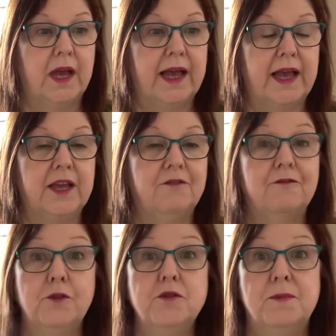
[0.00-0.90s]
a
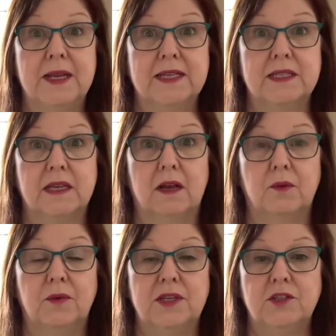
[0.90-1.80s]
food mixer,
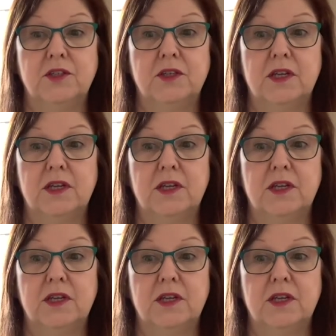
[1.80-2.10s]
which